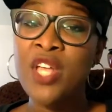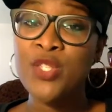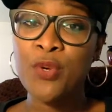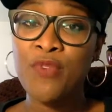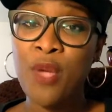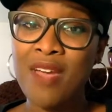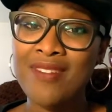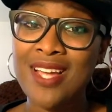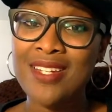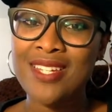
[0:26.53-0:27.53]
So if you have
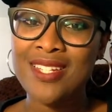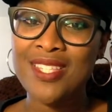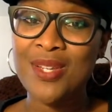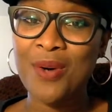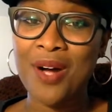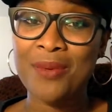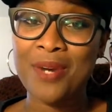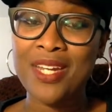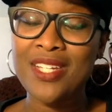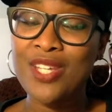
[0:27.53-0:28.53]
not done so
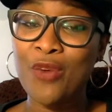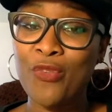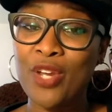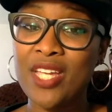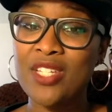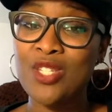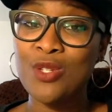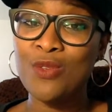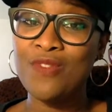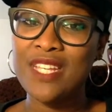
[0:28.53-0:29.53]
already, don't forget
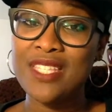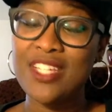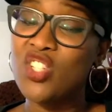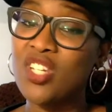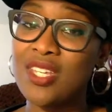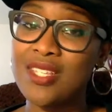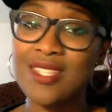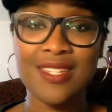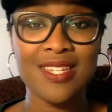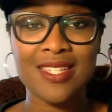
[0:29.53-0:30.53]
to visit
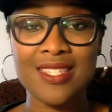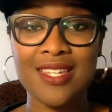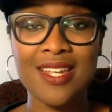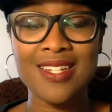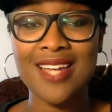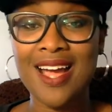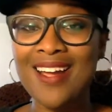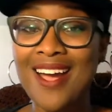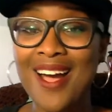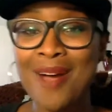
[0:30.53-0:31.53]

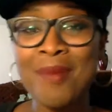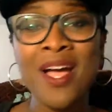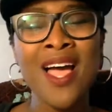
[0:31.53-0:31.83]
janicedixon.com.